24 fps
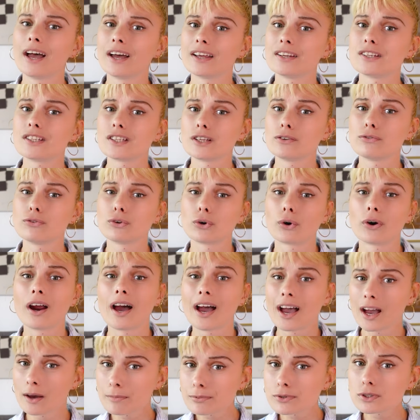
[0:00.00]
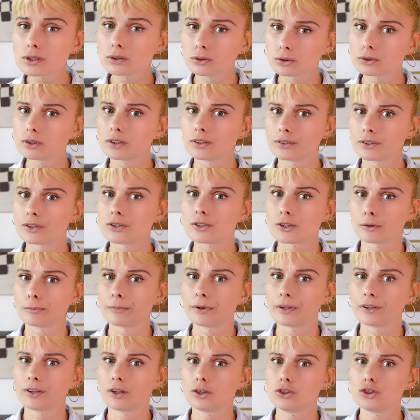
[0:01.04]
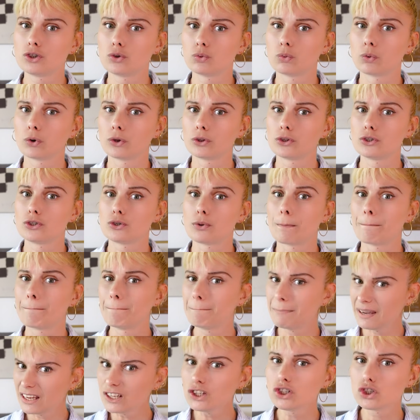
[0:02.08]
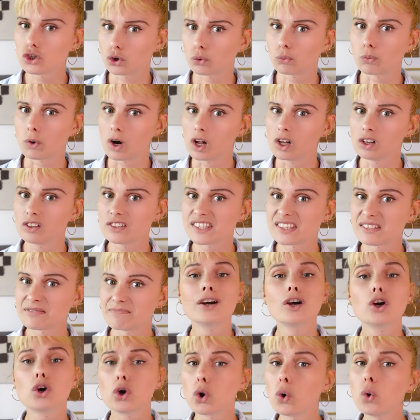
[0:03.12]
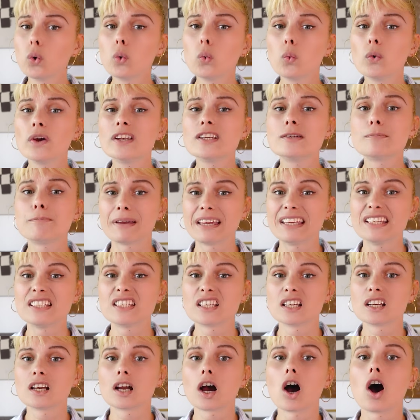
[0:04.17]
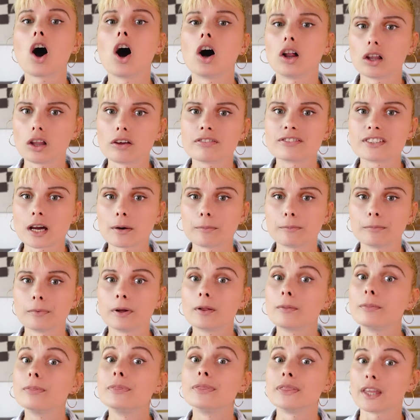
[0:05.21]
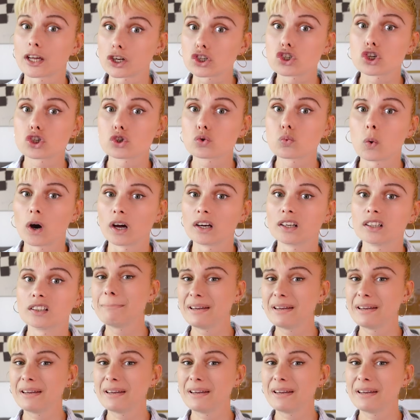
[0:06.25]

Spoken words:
And if you're absolutely determined that you want to paint your walls, go with painting all of them, not just one.